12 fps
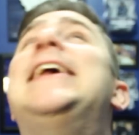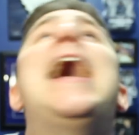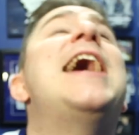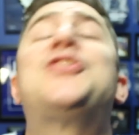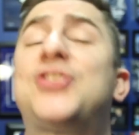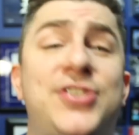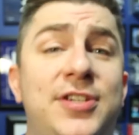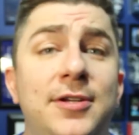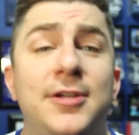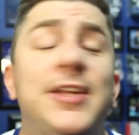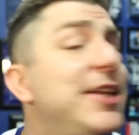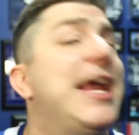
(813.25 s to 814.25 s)
Yes!
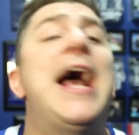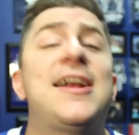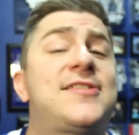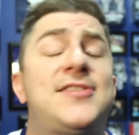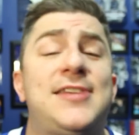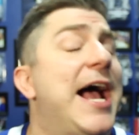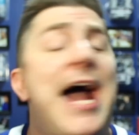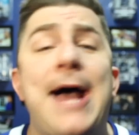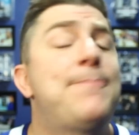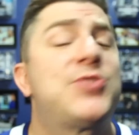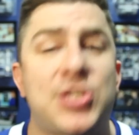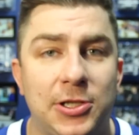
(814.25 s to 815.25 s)
Yes!
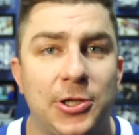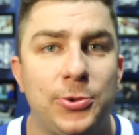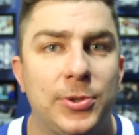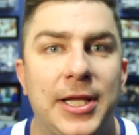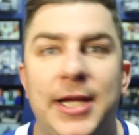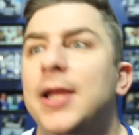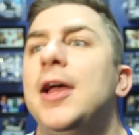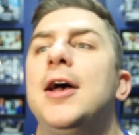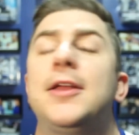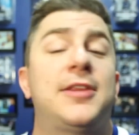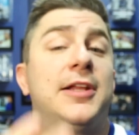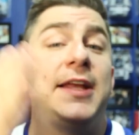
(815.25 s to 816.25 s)
Absolutely.
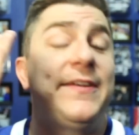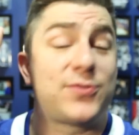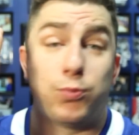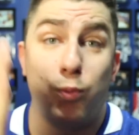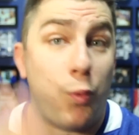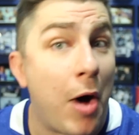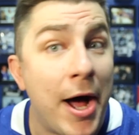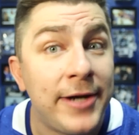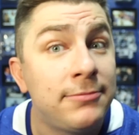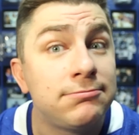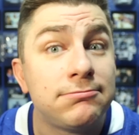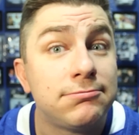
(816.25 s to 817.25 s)
The Leafs
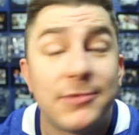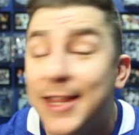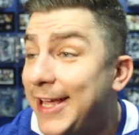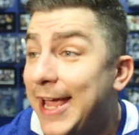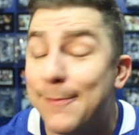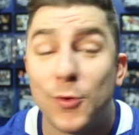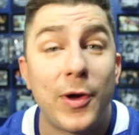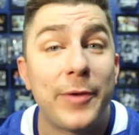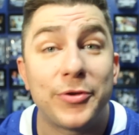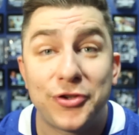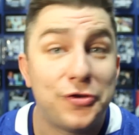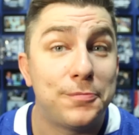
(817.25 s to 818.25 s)
won. They came away
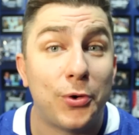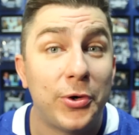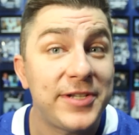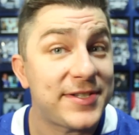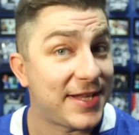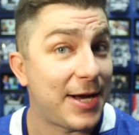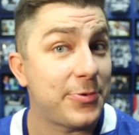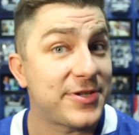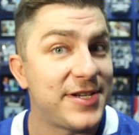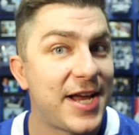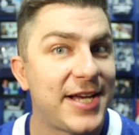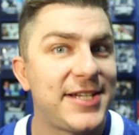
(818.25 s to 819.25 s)
with two points. That
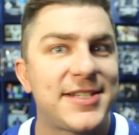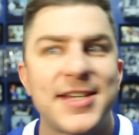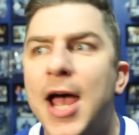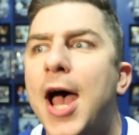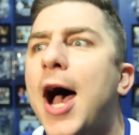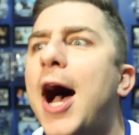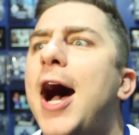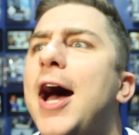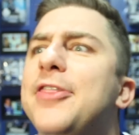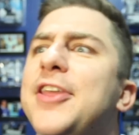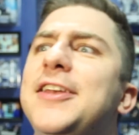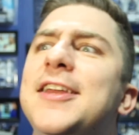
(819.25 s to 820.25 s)
was nice.
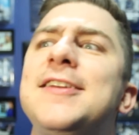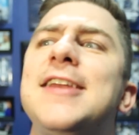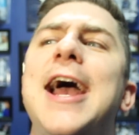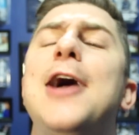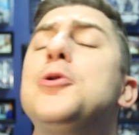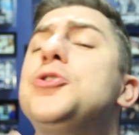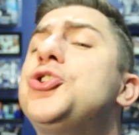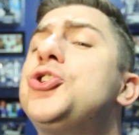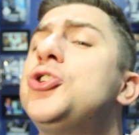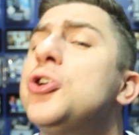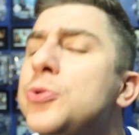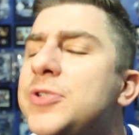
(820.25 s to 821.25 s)
Uh, they didn't
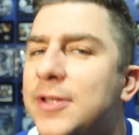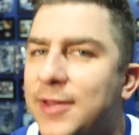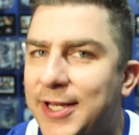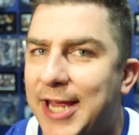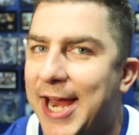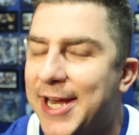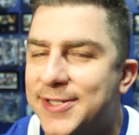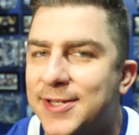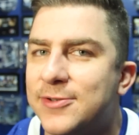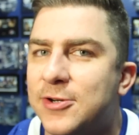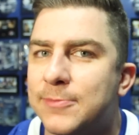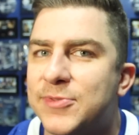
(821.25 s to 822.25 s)
outshoot the Kings
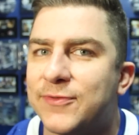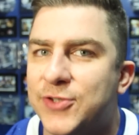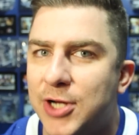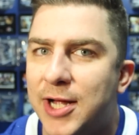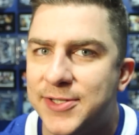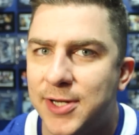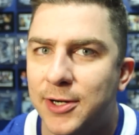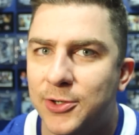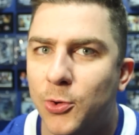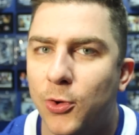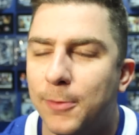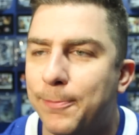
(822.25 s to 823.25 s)
in terms of shots on
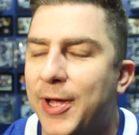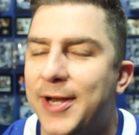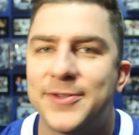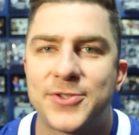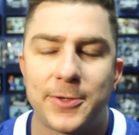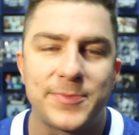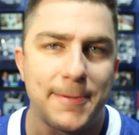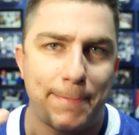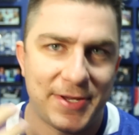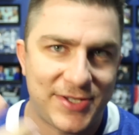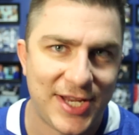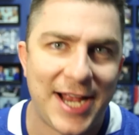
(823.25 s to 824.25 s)
goal, but in terms of
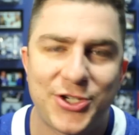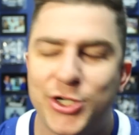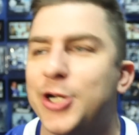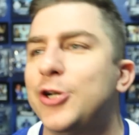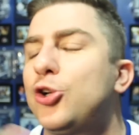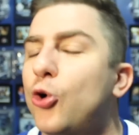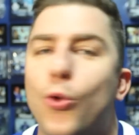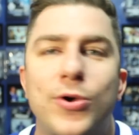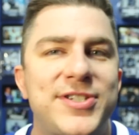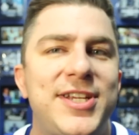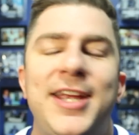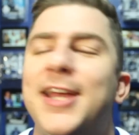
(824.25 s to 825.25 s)
possession,
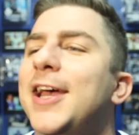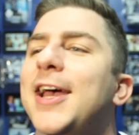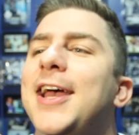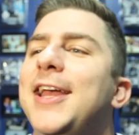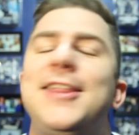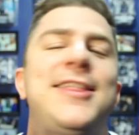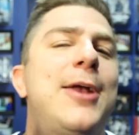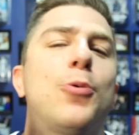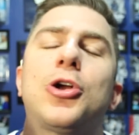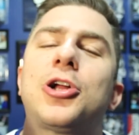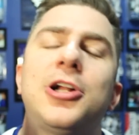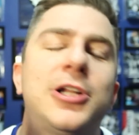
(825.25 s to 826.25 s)
Corsi, they
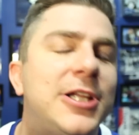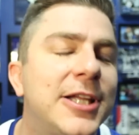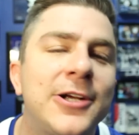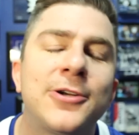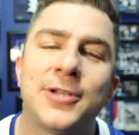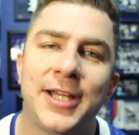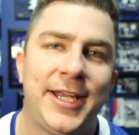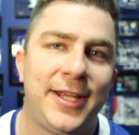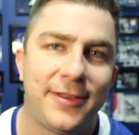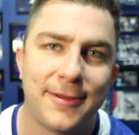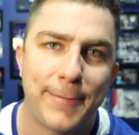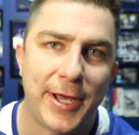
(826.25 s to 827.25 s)
were
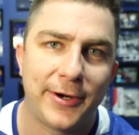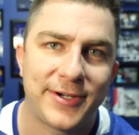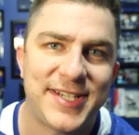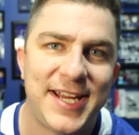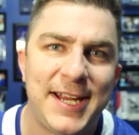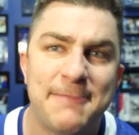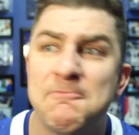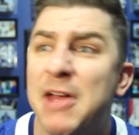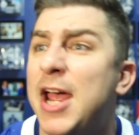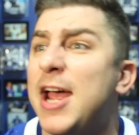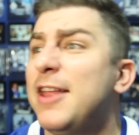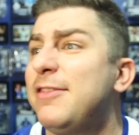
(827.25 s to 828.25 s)
clearly the better team.
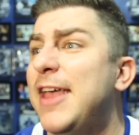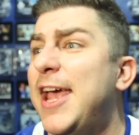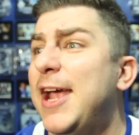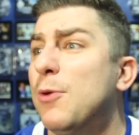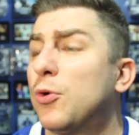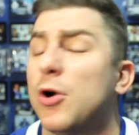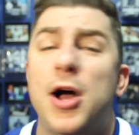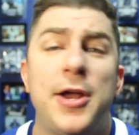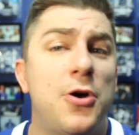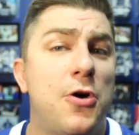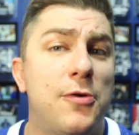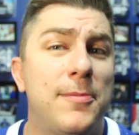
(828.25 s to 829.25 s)
They were
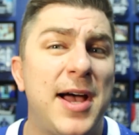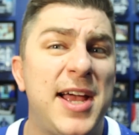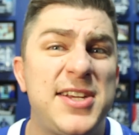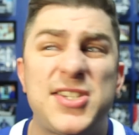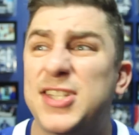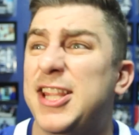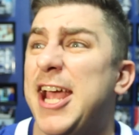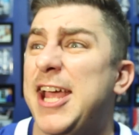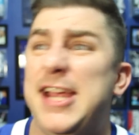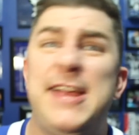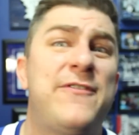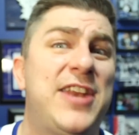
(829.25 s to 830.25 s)
on home ice. They
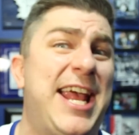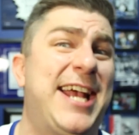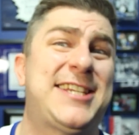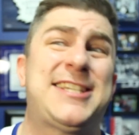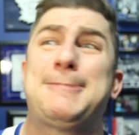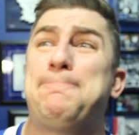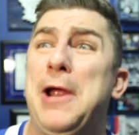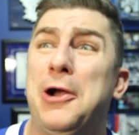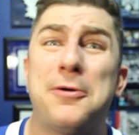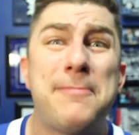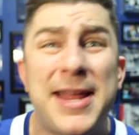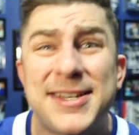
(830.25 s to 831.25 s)
even
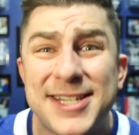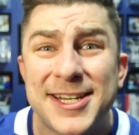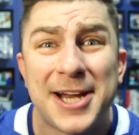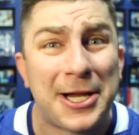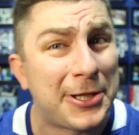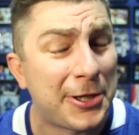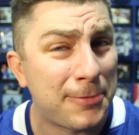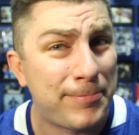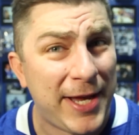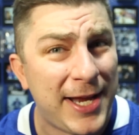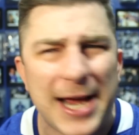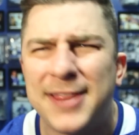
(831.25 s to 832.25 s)
experimented a little
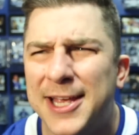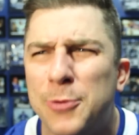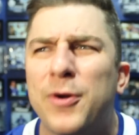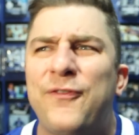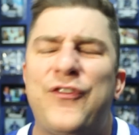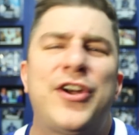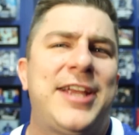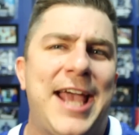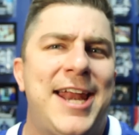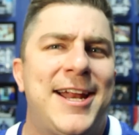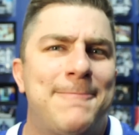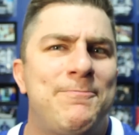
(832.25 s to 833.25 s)
bit. I think we're
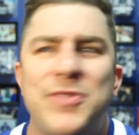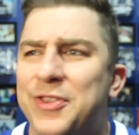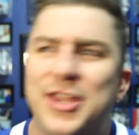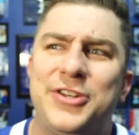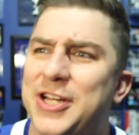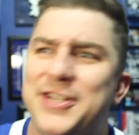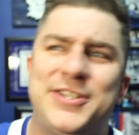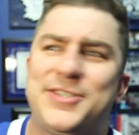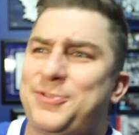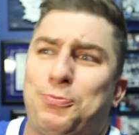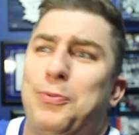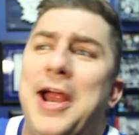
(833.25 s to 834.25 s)
forgetting that they
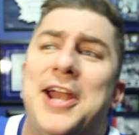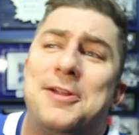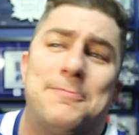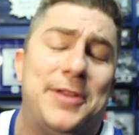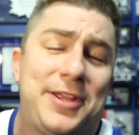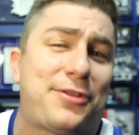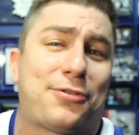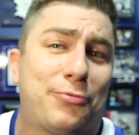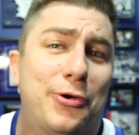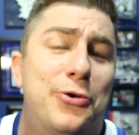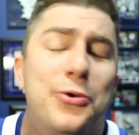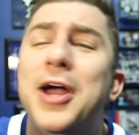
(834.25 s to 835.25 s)
just randomly
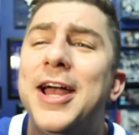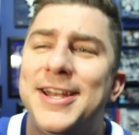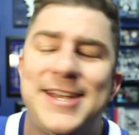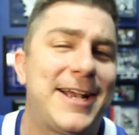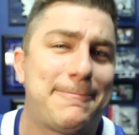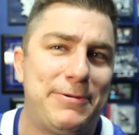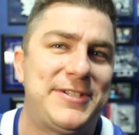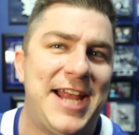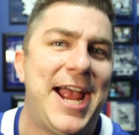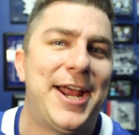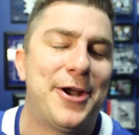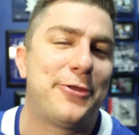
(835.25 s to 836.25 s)
threw Nick
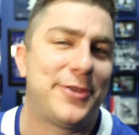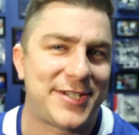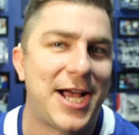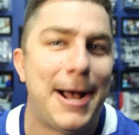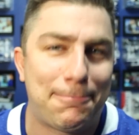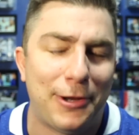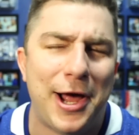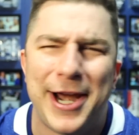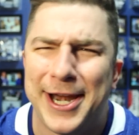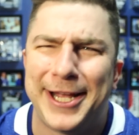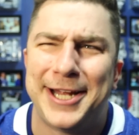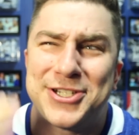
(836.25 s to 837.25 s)
Petan on the top
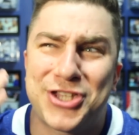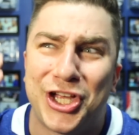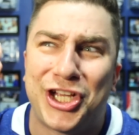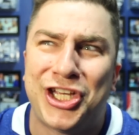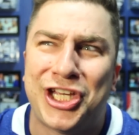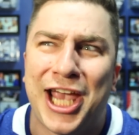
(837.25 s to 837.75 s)
line against the